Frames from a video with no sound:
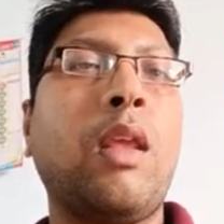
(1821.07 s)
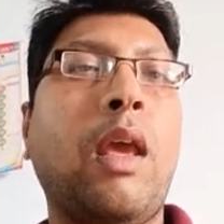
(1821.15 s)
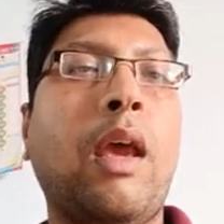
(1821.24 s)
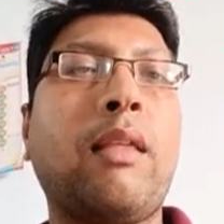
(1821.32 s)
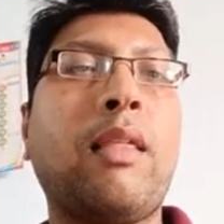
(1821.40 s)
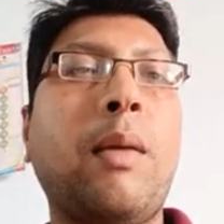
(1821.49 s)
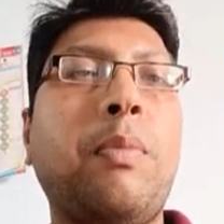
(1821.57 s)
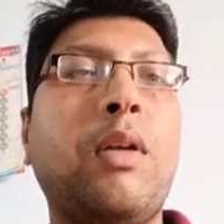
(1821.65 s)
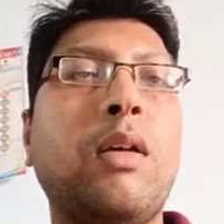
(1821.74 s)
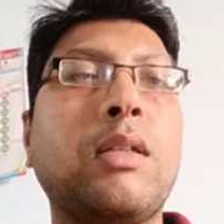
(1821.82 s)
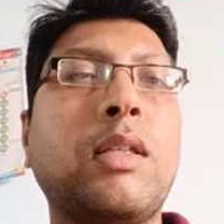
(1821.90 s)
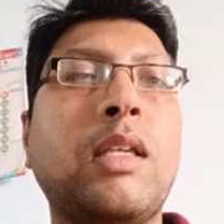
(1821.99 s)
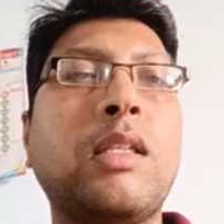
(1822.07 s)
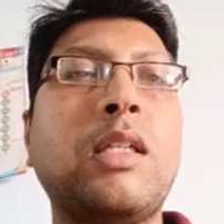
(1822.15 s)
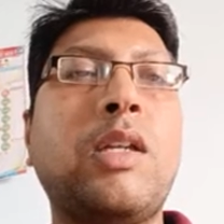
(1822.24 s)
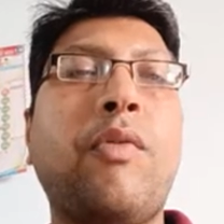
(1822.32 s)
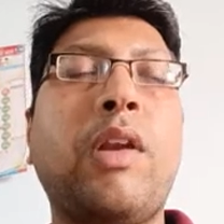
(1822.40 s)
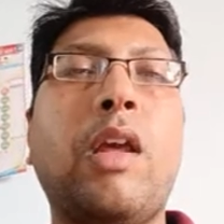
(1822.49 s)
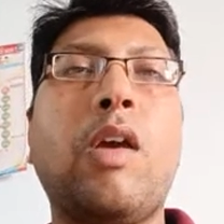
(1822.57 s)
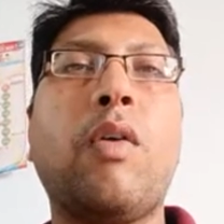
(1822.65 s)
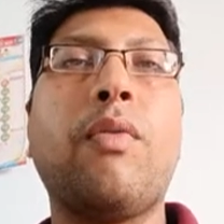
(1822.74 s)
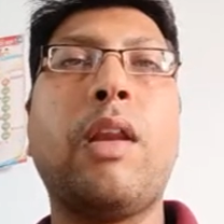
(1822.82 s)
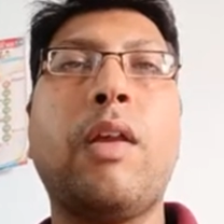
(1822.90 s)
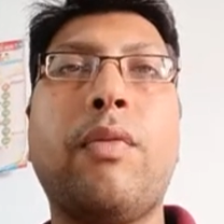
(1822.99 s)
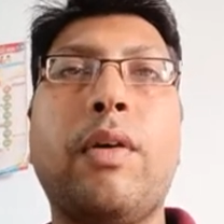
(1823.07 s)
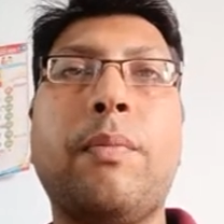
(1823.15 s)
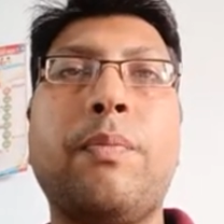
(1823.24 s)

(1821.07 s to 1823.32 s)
except sensitivity of LFA.